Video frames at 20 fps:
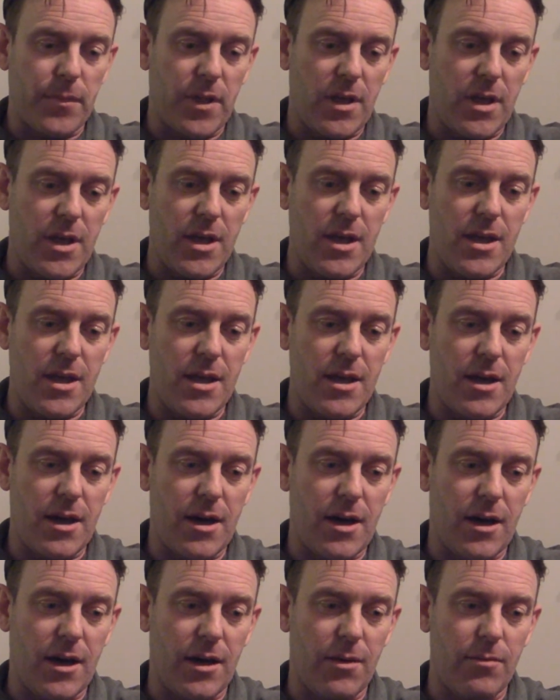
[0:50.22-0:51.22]
He
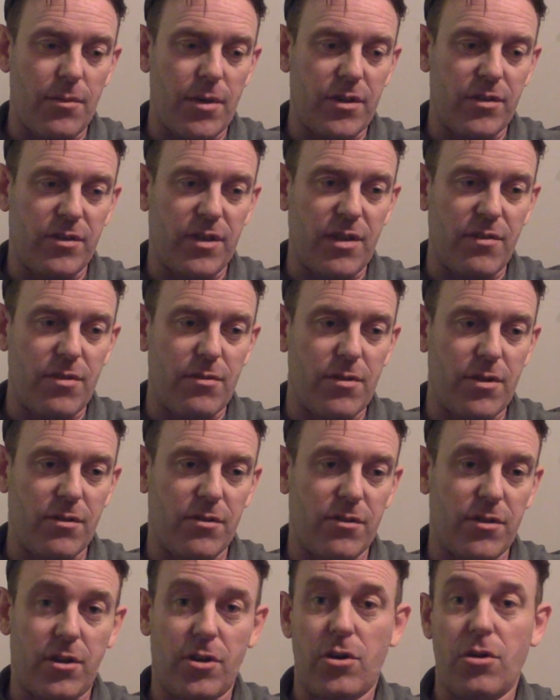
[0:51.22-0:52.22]
has given
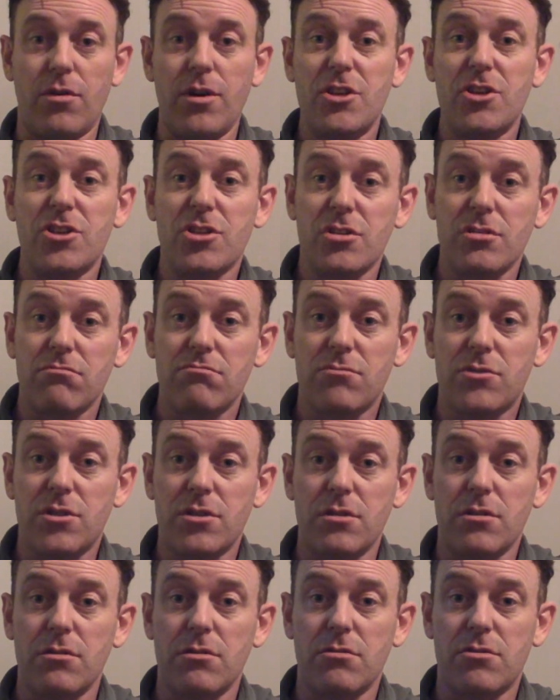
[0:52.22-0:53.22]
us the courage
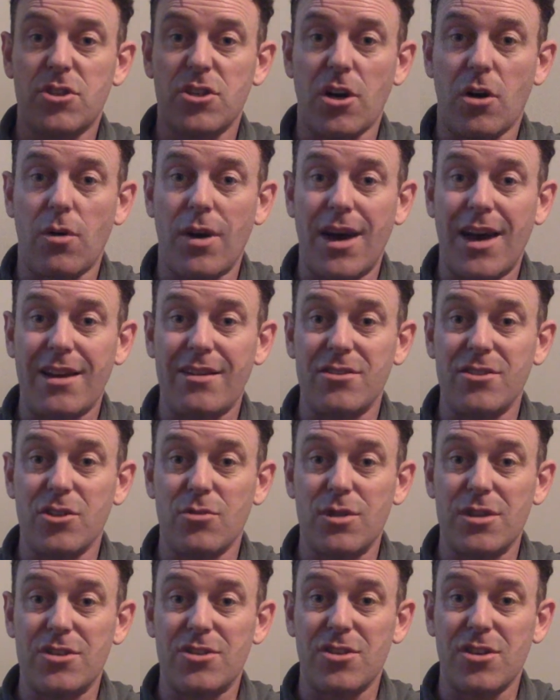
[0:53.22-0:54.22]
to go ahead and
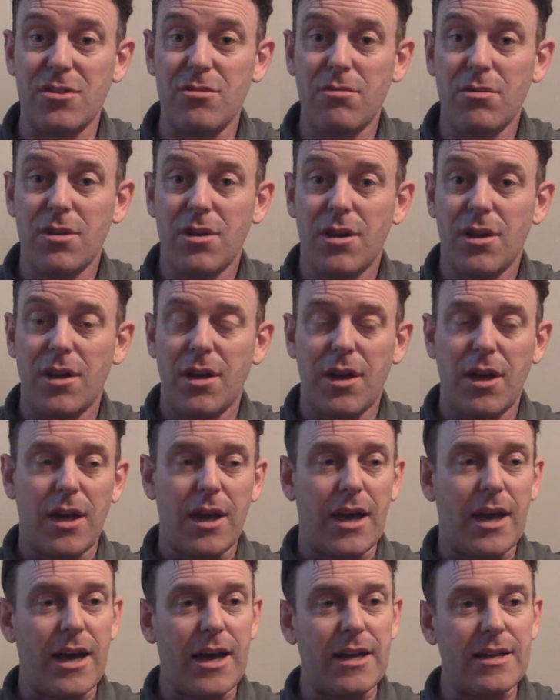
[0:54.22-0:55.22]
do it too,
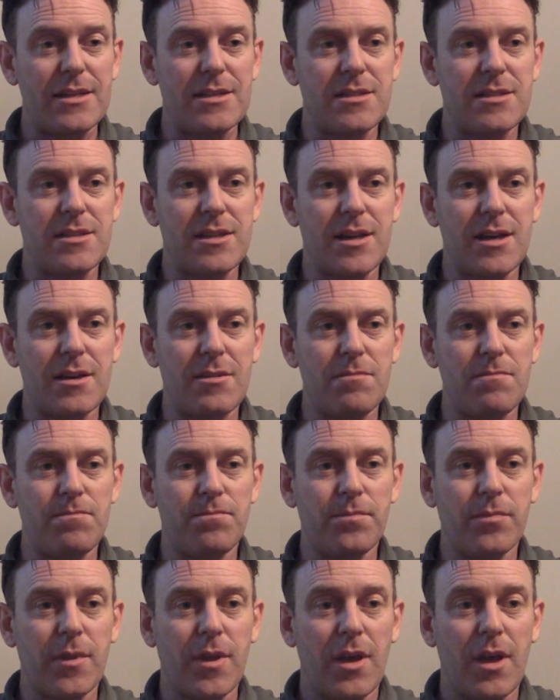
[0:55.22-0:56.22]
and
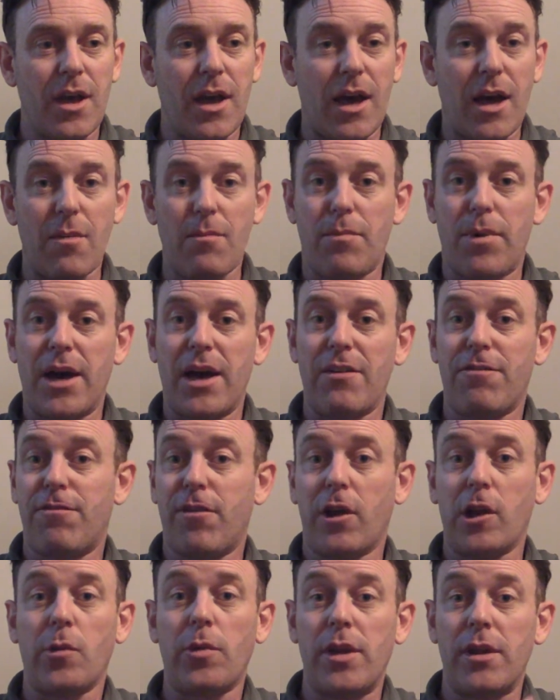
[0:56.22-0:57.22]
by
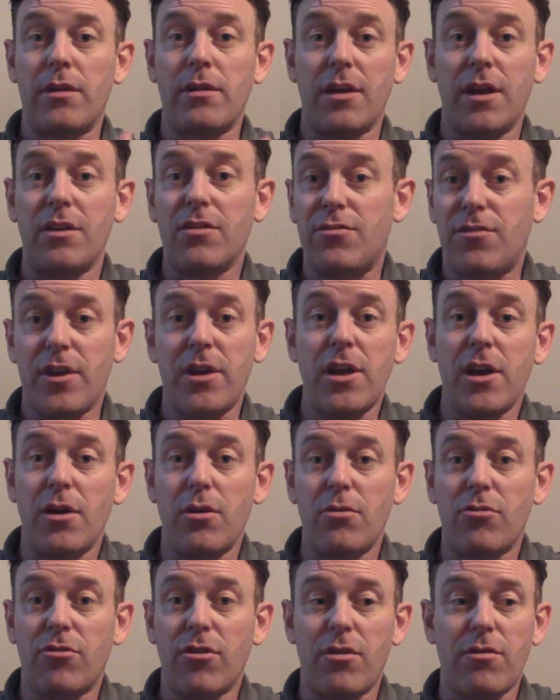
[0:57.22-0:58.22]
following his
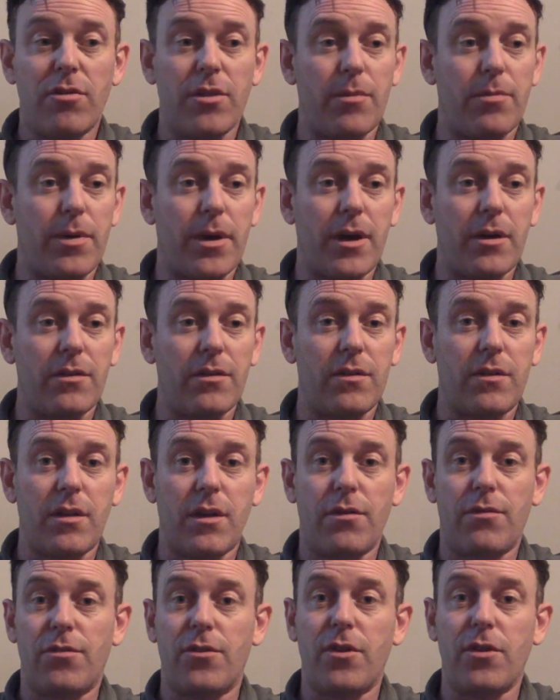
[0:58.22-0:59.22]
videos over the past
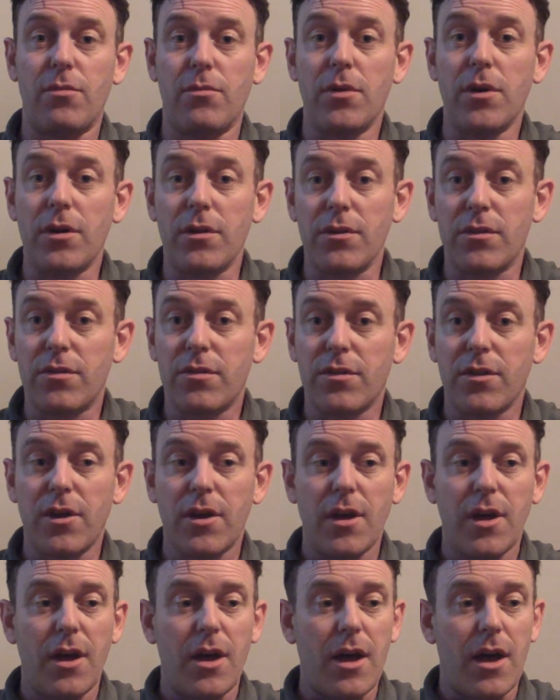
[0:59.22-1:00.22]
few months,
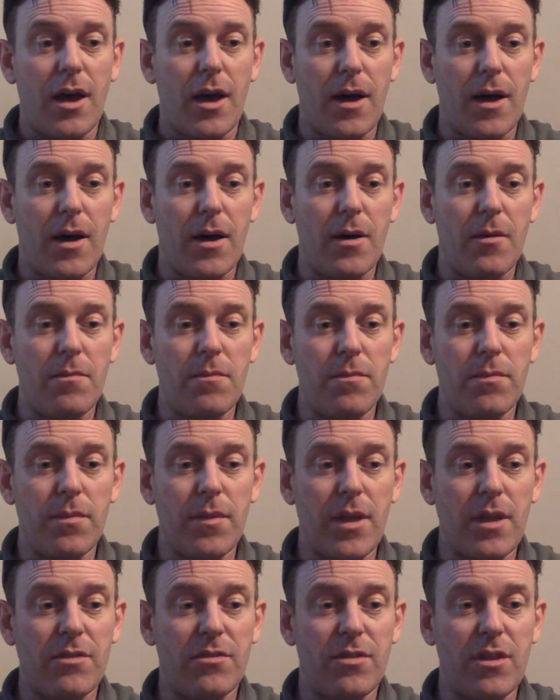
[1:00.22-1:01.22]

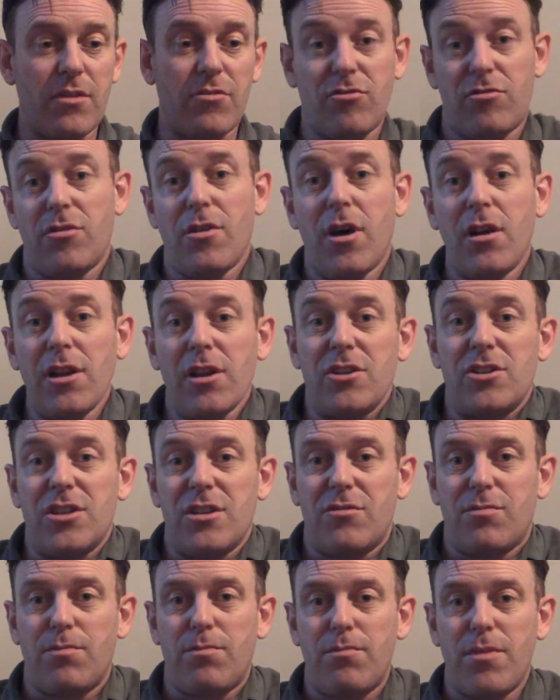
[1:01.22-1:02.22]
it's knowledge.
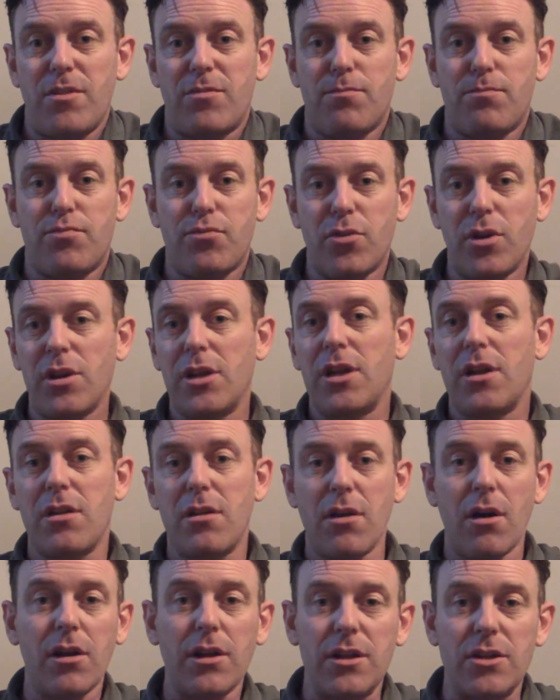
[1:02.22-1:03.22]
It's brilliant
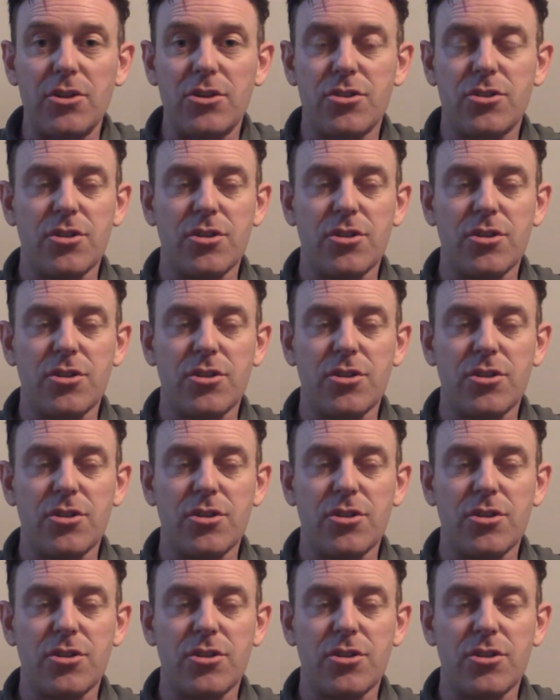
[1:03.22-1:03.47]
knowledge.